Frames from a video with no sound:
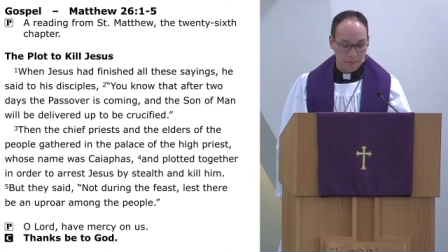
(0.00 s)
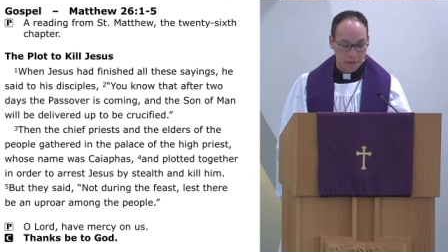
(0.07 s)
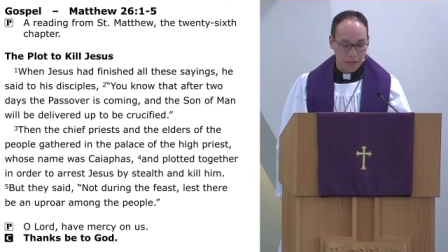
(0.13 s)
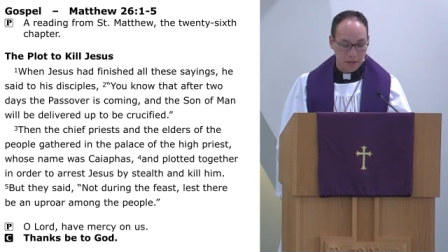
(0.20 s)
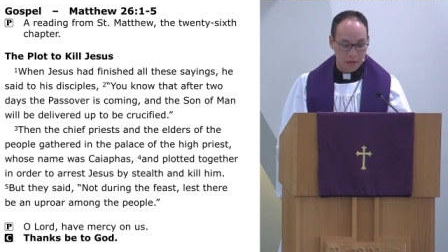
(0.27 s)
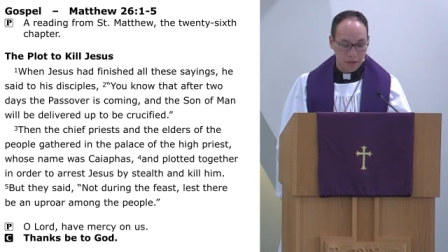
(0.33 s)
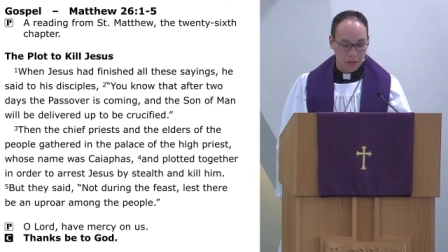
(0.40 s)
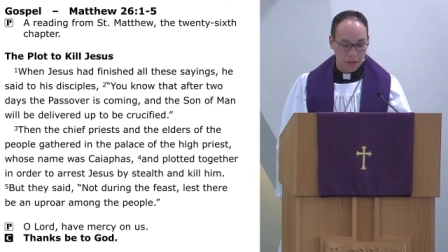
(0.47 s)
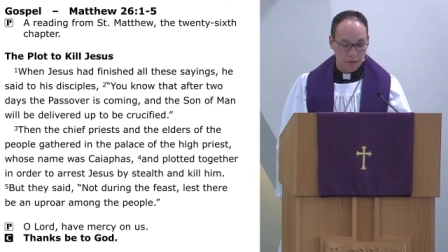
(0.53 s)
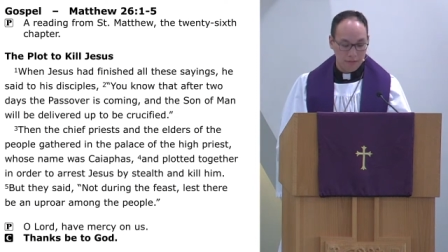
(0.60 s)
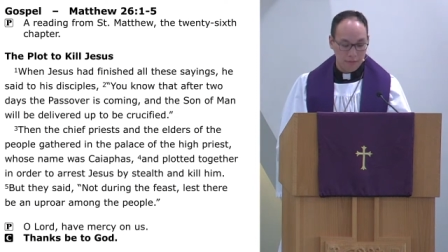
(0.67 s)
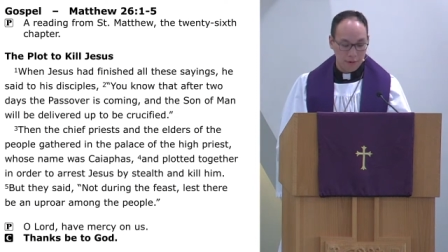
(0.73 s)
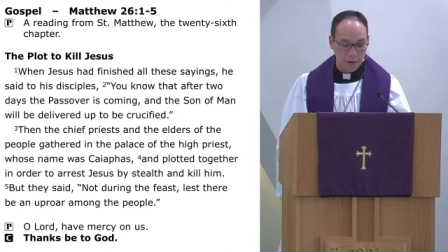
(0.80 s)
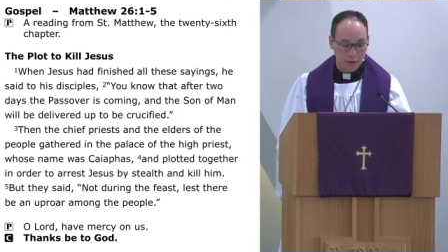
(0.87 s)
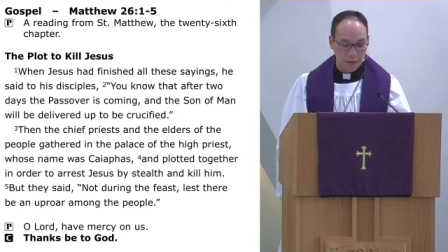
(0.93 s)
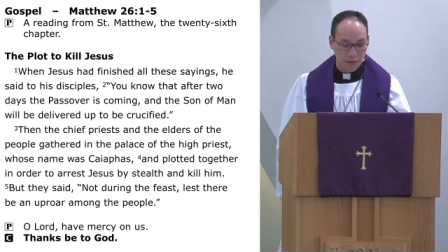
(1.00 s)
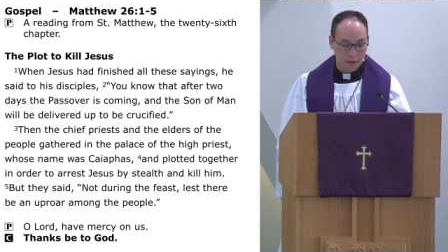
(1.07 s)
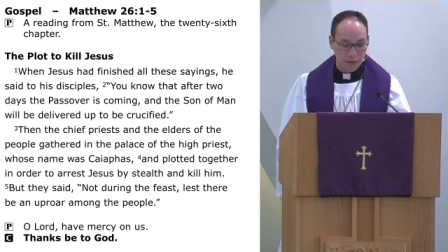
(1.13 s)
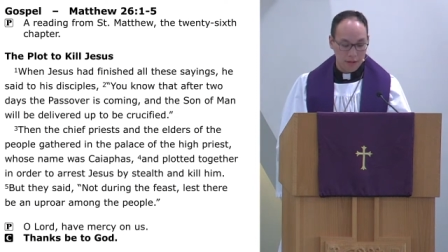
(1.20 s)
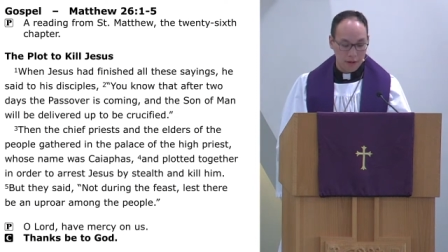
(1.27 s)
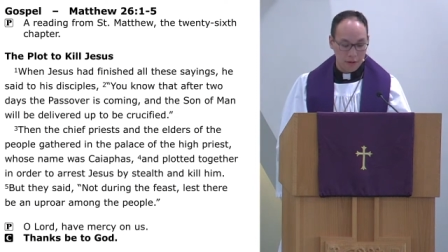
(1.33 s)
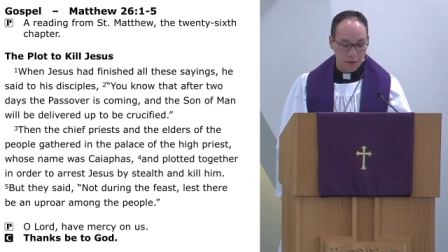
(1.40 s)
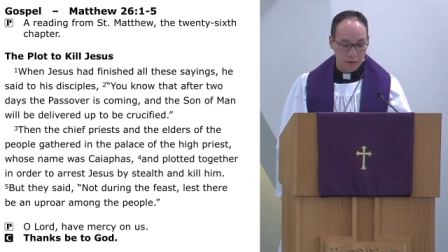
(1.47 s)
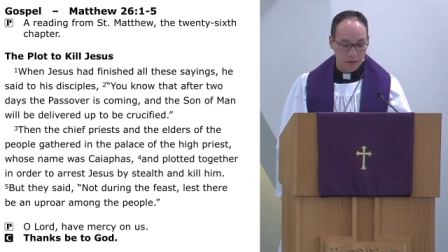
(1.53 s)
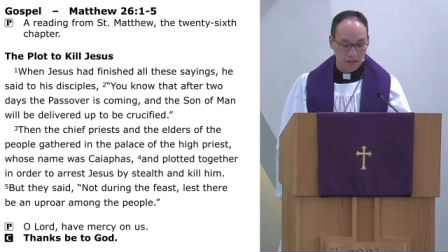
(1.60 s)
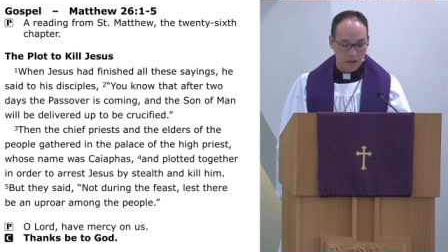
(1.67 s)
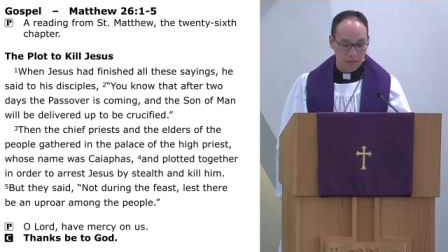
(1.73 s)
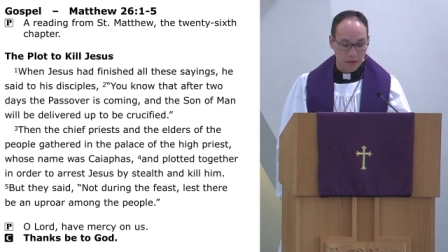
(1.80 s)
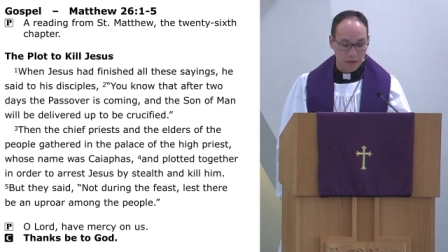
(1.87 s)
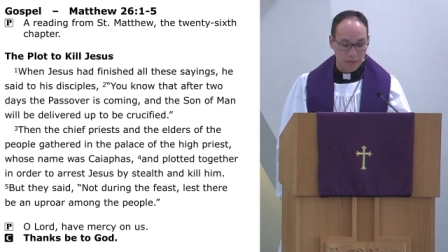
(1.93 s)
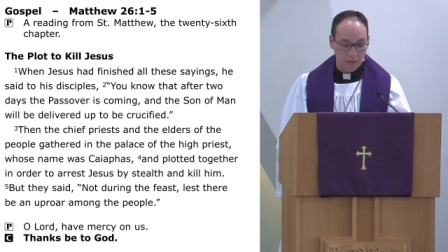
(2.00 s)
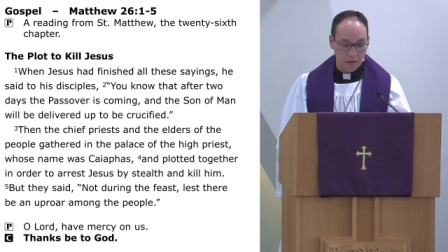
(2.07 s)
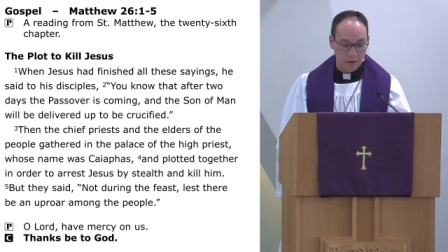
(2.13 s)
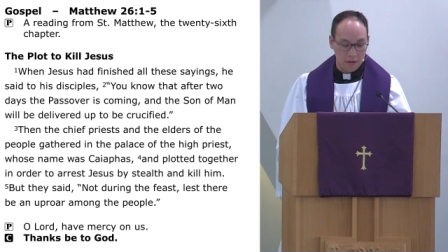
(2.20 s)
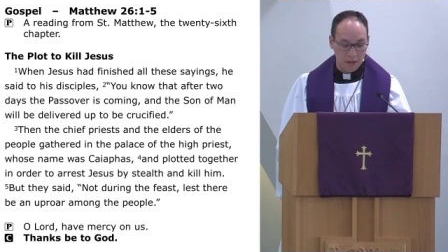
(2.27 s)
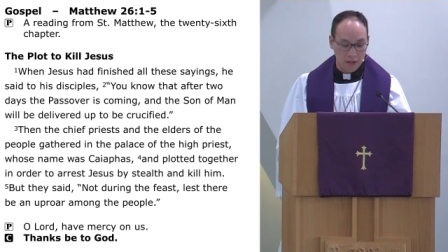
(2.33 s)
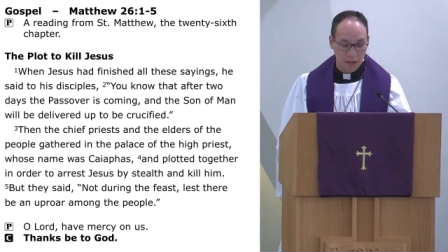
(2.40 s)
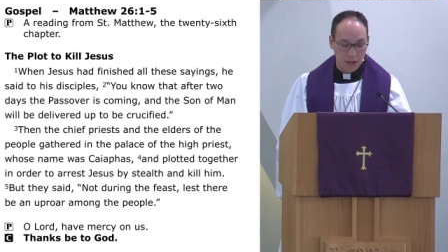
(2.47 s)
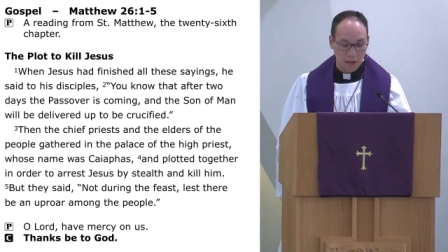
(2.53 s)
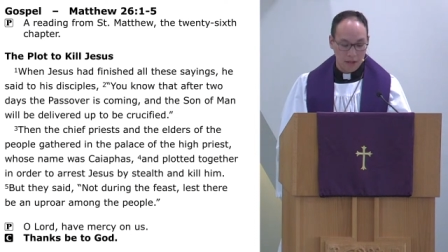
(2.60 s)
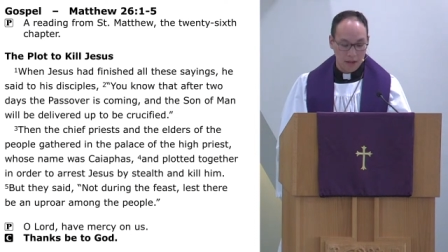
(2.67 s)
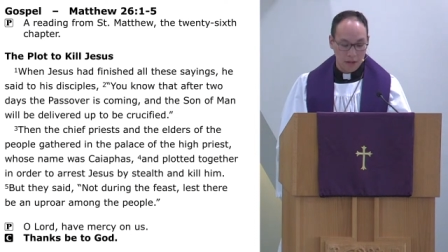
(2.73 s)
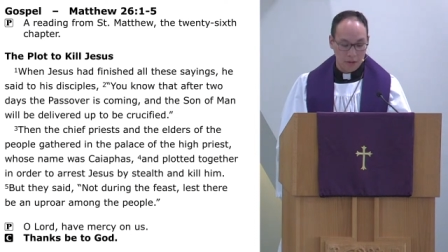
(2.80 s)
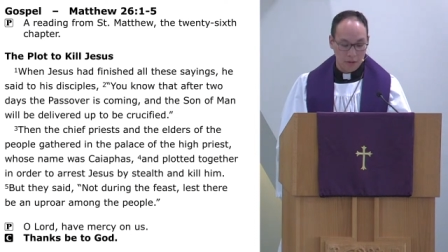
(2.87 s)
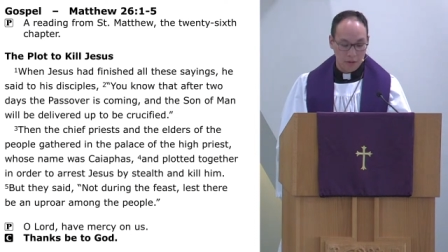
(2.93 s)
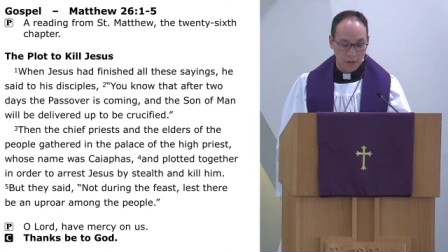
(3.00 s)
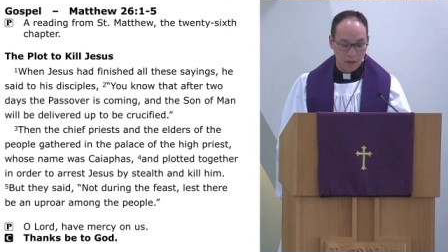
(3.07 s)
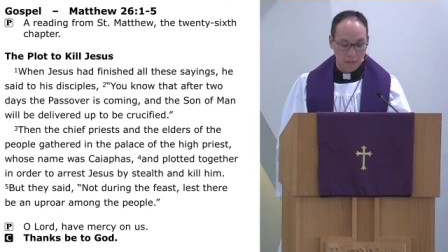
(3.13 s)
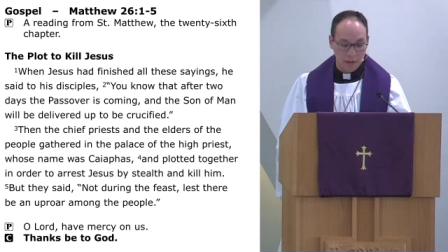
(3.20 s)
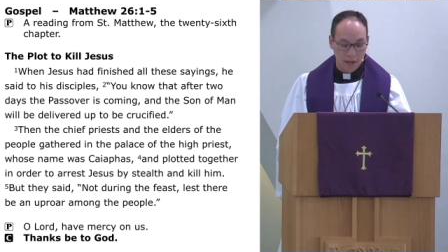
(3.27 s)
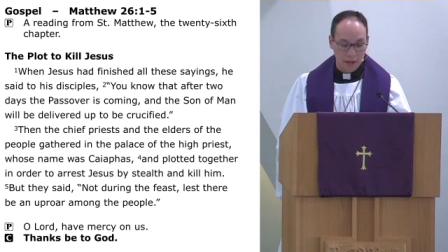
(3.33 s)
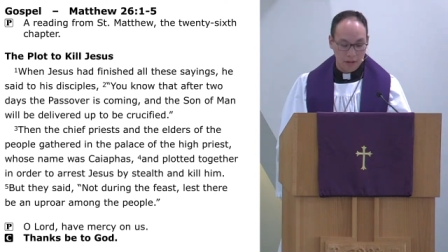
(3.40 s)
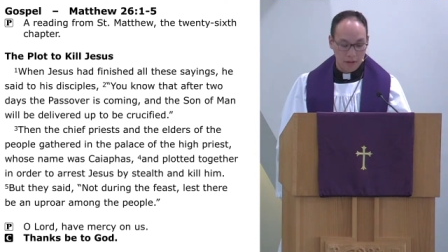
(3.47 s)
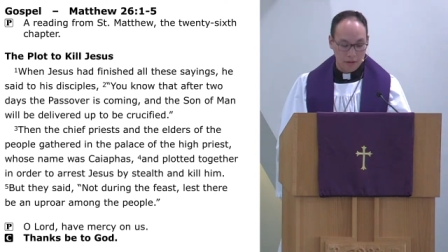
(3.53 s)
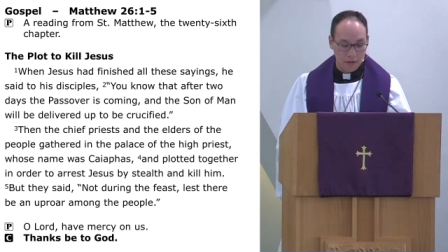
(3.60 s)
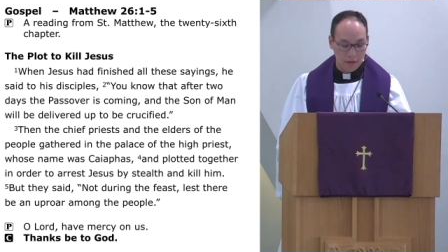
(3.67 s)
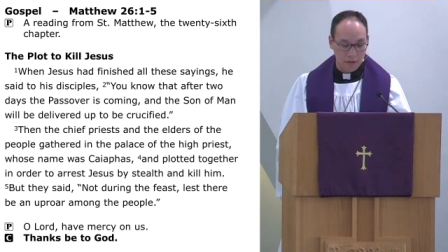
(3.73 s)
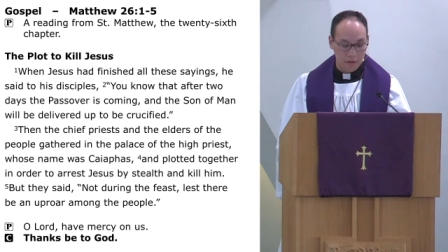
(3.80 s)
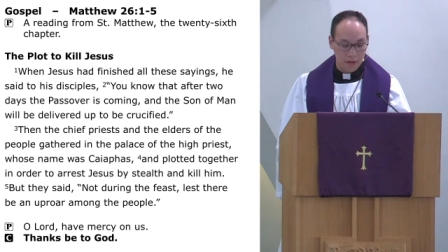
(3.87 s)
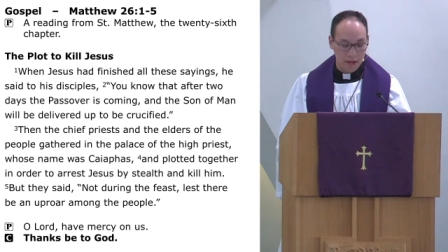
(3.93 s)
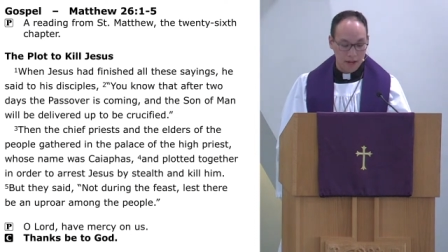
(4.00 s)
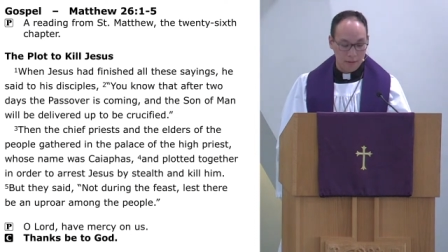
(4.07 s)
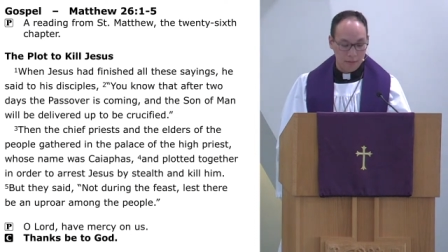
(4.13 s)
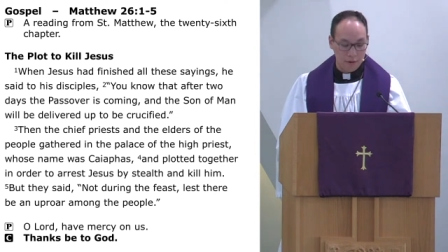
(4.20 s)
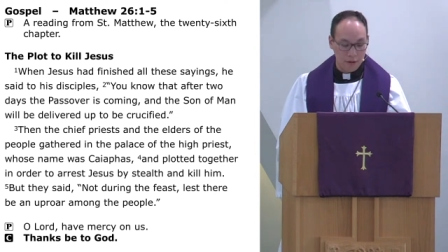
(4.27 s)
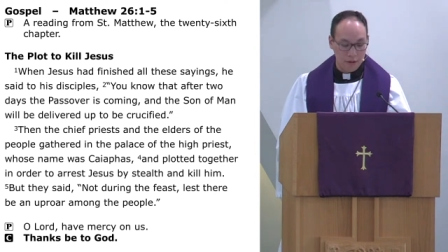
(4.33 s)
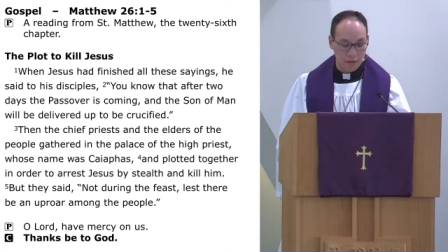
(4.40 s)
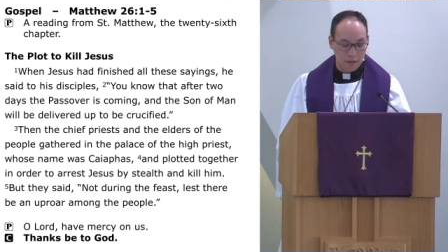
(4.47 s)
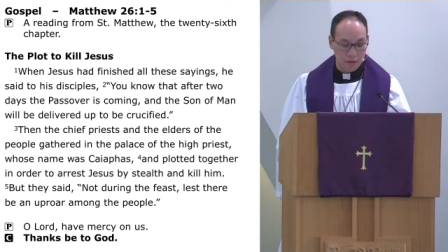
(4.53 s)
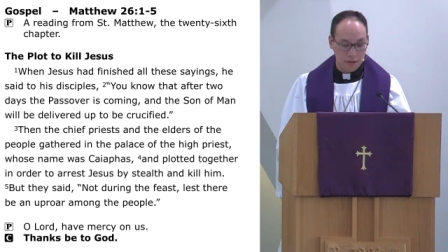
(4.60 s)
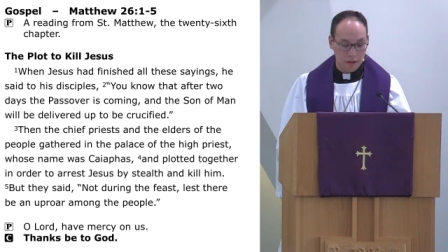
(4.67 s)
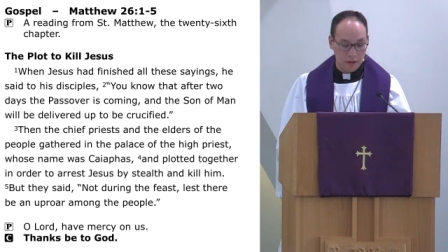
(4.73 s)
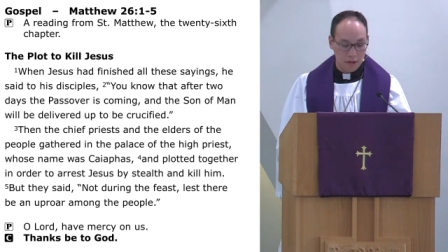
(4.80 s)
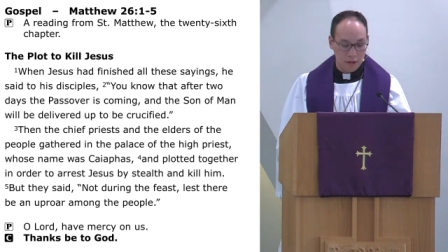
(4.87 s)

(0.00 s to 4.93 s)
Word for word: Then the chief priests and the elders of the people gathered in the palace of the high priest,